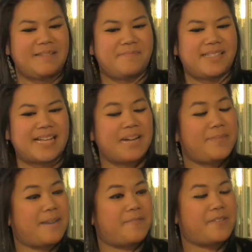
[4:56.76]
signed
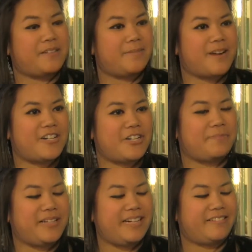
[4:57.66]
me up for the Liberace
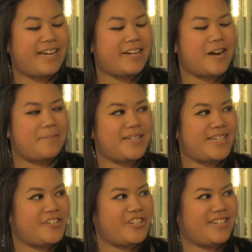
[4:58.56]
Play-Alike
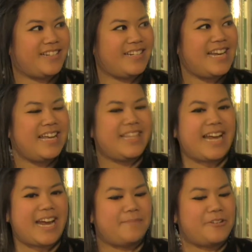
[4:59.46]
competition, the
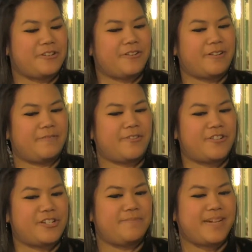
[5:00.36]
amateur
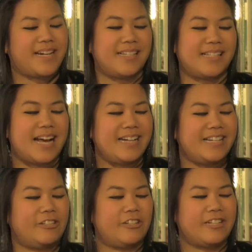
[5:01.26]
version, because I
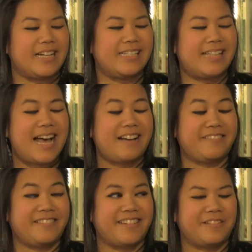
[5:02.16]
didn't look
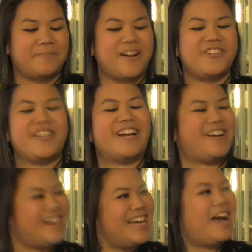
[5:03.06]
exactly like Liberace there,